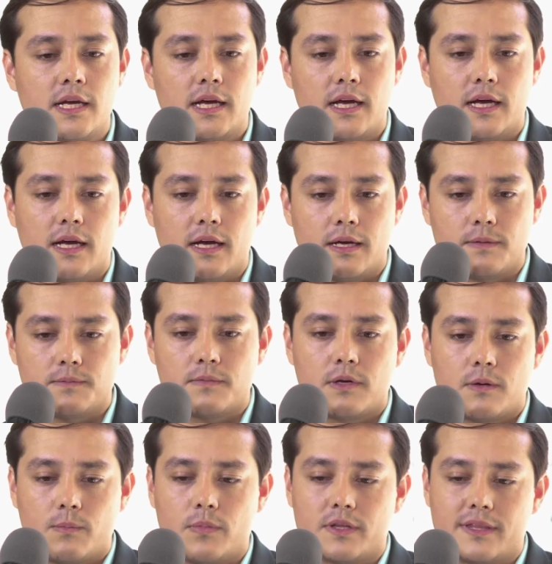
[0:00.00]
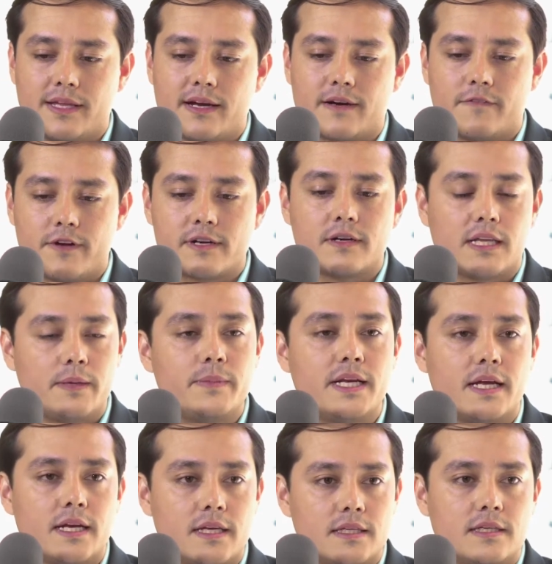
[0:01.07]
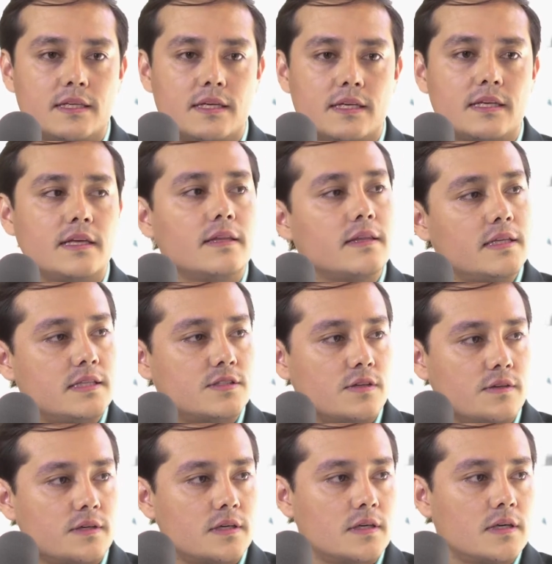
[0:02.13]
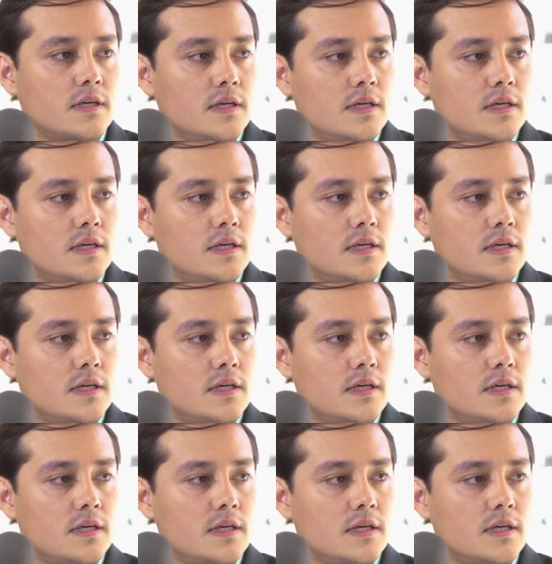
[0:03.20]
But they are very limited in these other